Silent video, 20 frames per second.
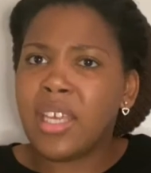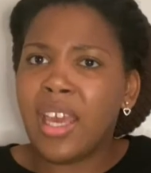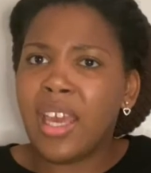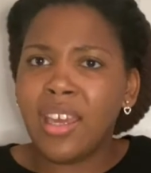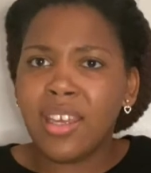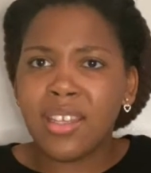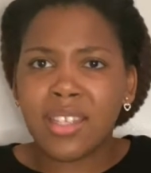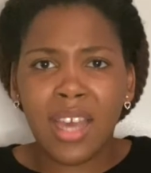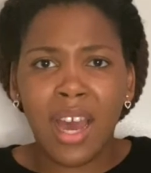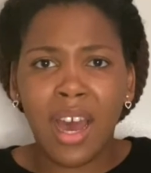
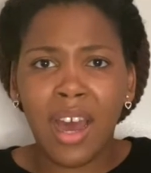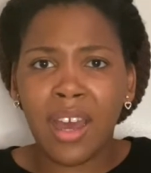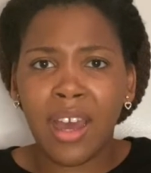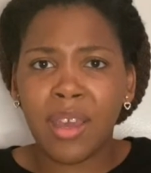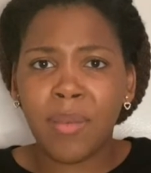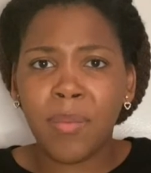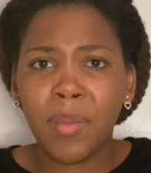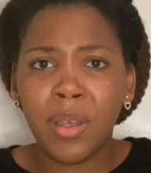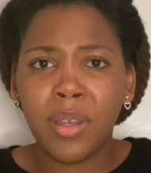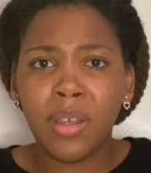take
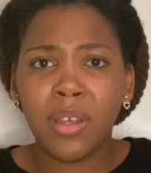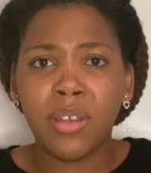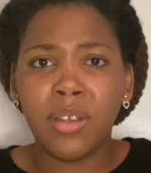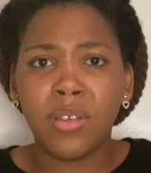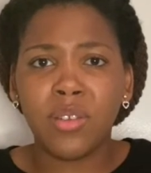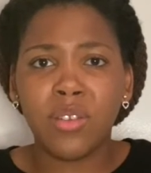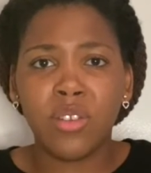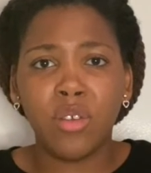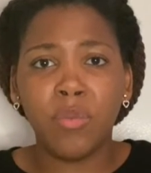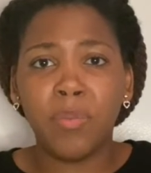time
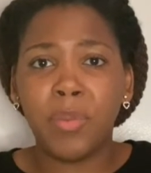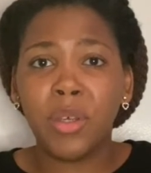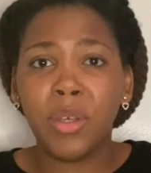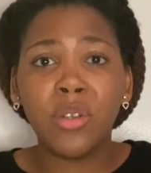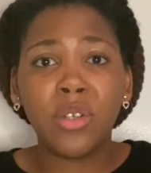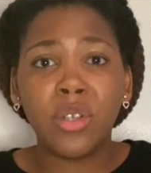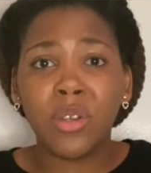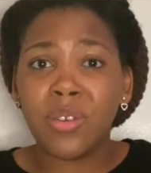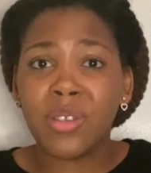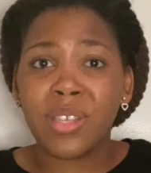to
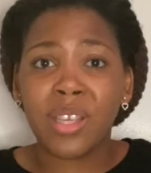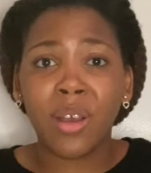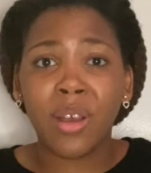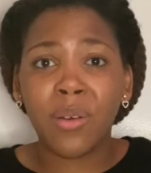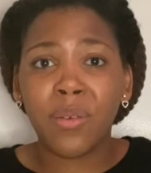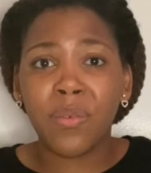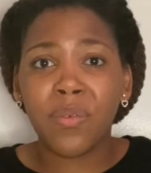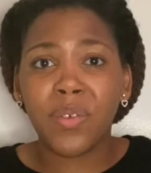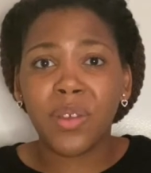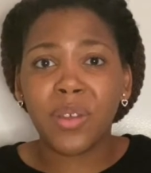build
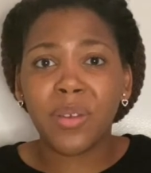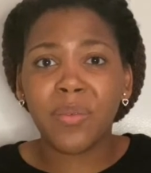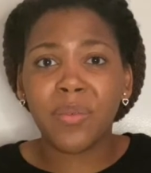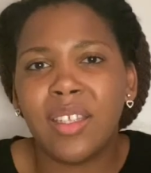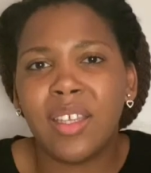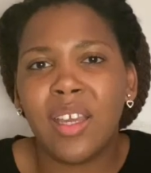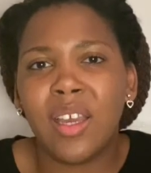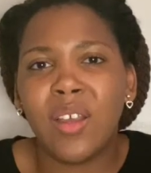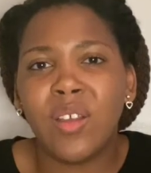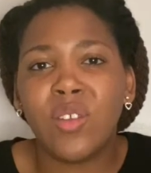yourself.
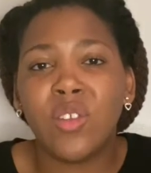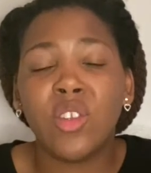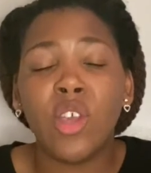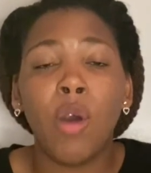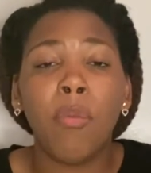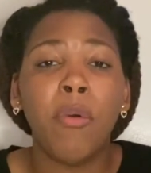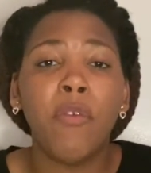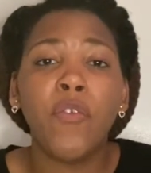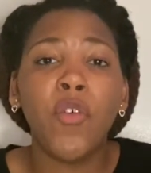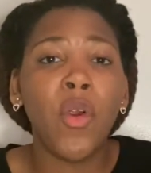So
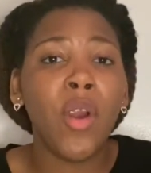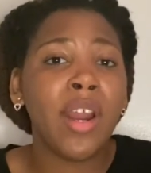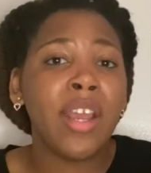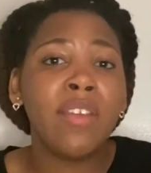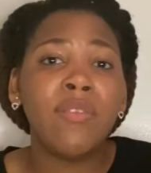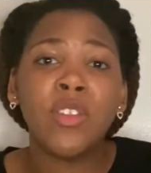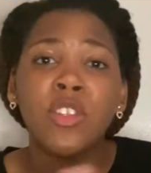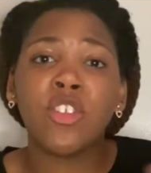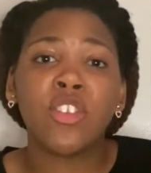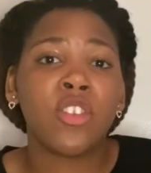before I
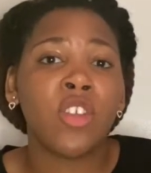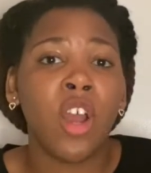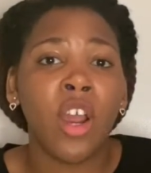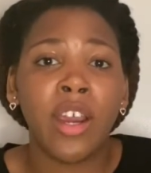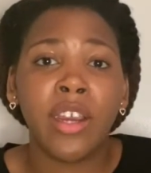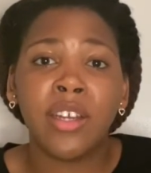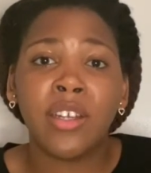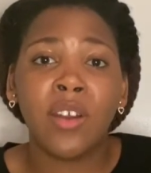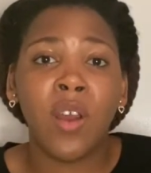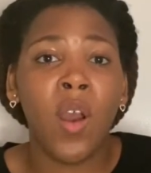even
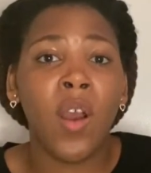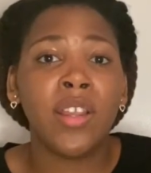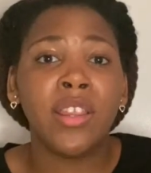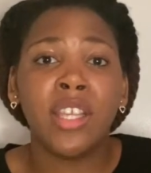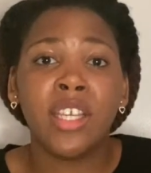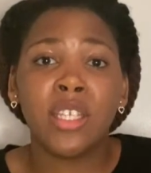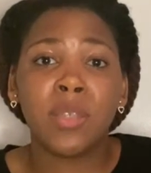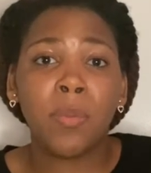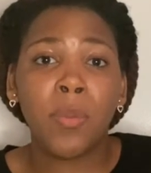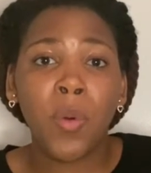start on
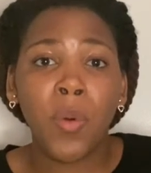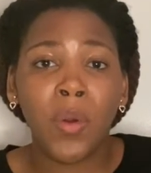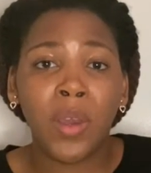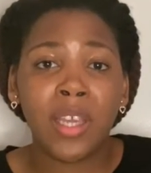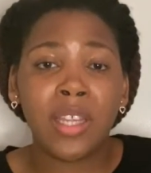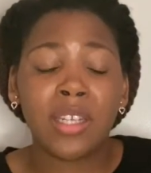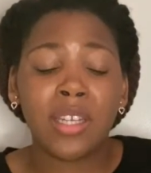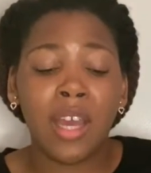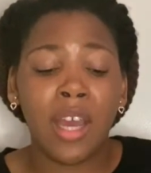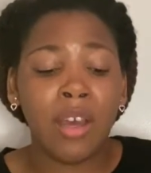this
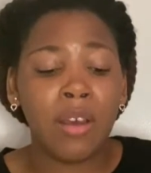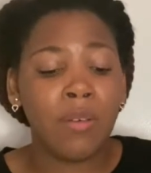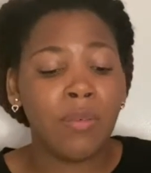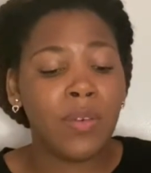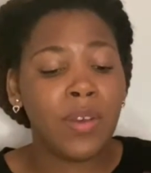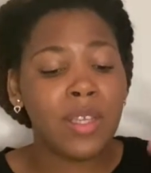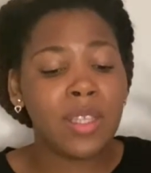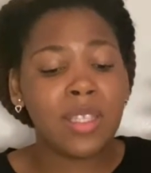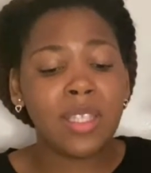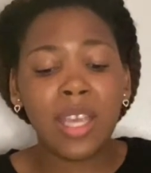point of
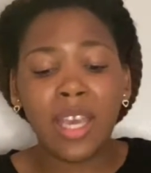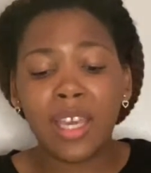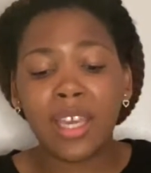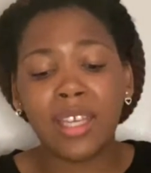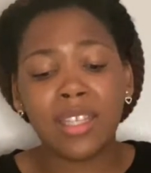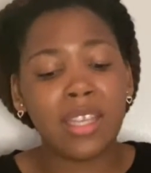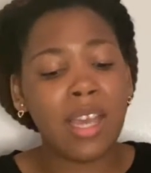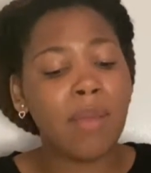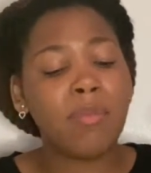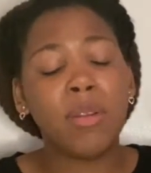
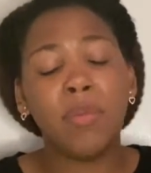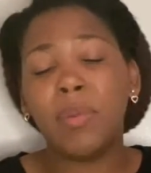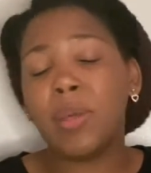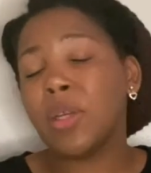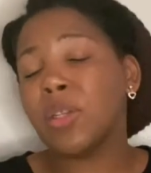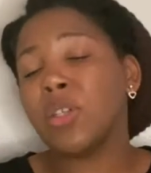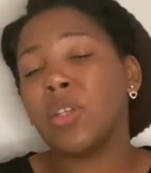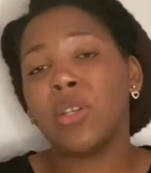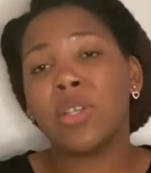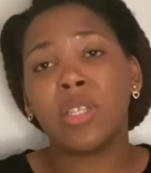taking time to
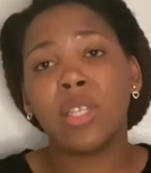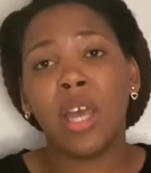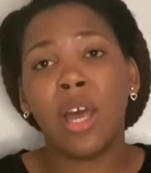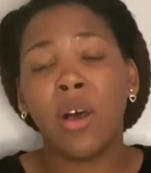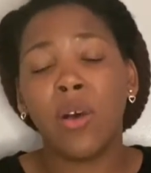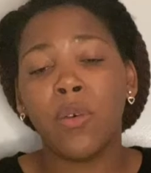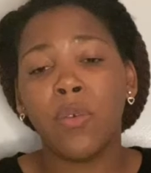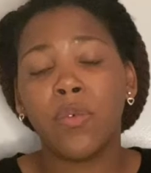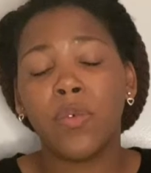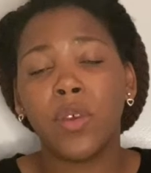build
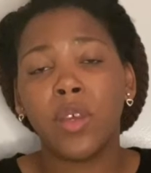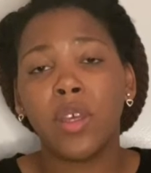yourself,